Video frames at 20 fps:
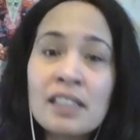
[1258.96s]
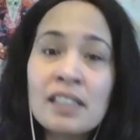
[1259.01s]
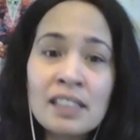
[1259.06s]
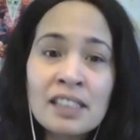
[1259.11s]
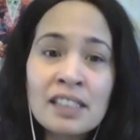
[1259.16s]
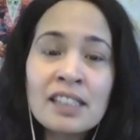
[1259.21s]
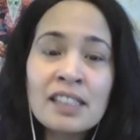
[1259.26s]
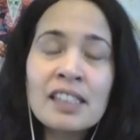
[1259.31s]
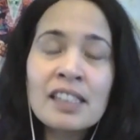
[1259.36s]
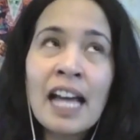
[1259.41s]

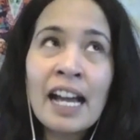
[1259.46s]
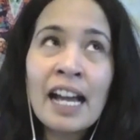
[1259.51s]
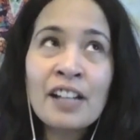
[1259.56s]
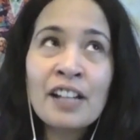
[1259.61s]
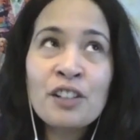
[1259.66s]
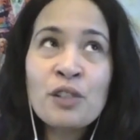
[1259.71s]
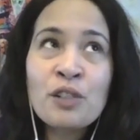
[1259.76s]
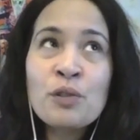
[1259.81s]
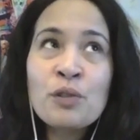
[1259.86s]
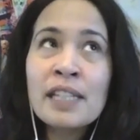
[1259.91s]
I knew
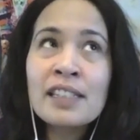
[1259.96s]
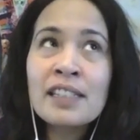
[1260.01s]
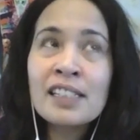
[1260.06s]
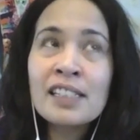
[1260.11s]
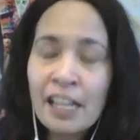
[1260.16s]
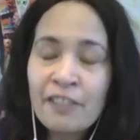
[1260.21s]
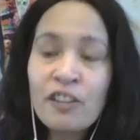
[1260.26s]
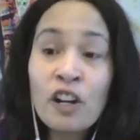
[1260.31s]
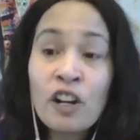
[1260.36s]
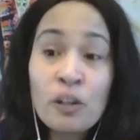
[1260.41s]
that the
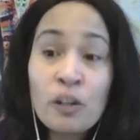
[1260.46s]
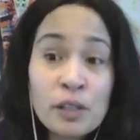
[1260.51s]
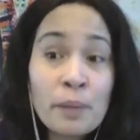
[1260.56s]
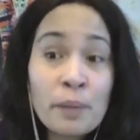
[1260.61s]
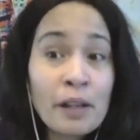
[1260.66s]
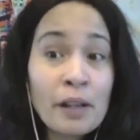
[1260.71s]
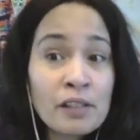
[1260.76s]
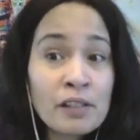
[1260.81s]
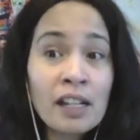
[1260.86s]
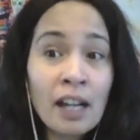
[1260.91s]
lifeguard was about
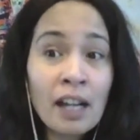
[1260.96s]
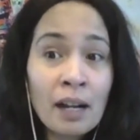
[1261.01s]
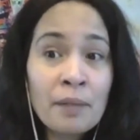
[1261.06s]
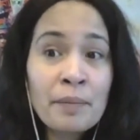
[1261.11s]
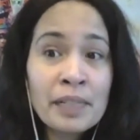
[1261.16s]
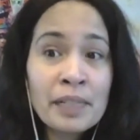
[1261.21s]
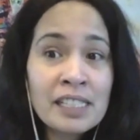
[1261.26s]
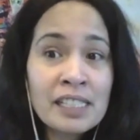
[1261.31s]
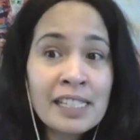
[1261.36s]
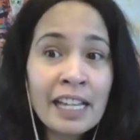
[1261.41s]
to come
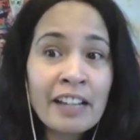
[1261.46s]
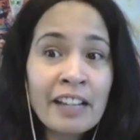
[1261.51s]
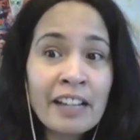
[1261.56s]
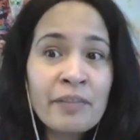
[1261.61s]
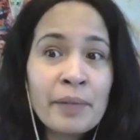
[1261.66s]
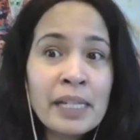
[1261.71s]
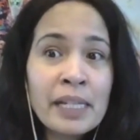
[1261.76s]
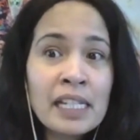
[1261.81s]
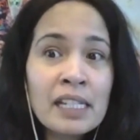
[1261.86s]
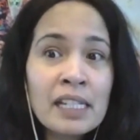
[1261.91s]
and save
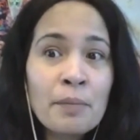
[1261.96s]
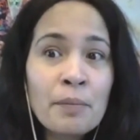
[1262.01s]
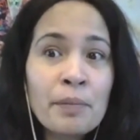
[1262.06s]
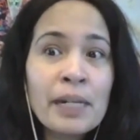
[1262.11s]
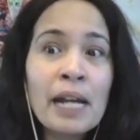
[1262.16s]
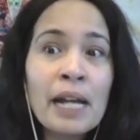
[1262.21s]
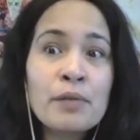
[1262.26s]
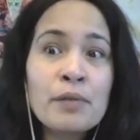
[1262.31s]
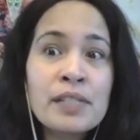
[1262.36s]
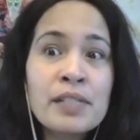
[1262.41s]
me, but
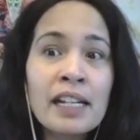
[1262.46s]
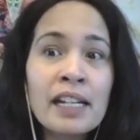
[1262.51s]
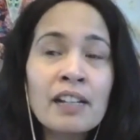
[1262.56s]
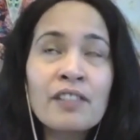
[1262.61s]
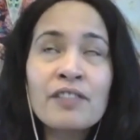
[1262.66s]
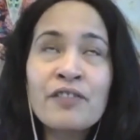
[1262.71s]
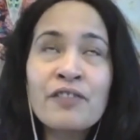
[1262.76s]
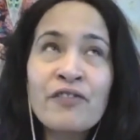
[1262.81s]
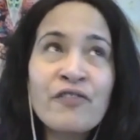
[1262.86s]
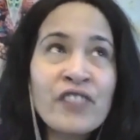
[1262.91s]
I was like
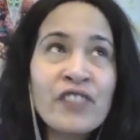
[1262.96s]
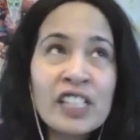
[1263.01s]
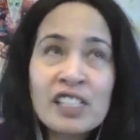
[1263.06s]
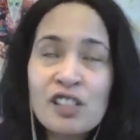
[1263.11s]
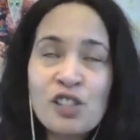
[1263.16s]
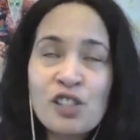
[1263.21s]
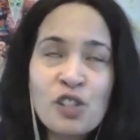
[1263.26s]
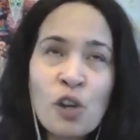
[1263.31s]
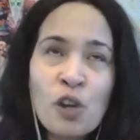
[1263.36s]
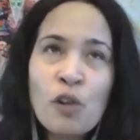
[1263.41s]
feeling
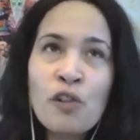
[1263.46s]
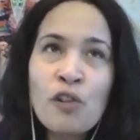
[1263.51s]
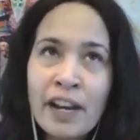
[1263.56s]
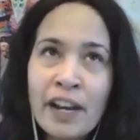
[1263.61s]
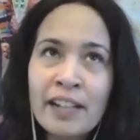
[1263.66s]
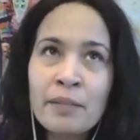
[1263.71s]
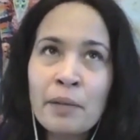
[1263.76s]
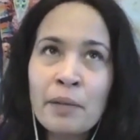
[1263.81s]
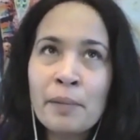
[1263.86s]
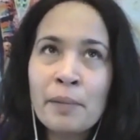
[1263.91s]
so
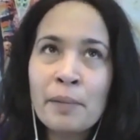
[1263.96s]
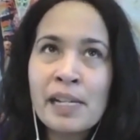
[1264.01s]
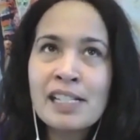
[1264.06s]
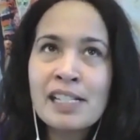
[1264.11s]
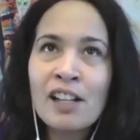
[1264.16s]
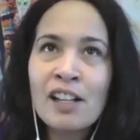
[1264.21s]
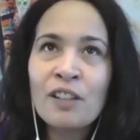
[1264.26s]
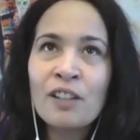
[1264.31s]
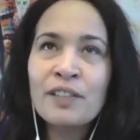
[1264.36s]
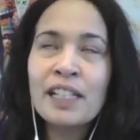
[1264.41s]
great about
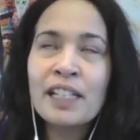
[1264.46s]
myself.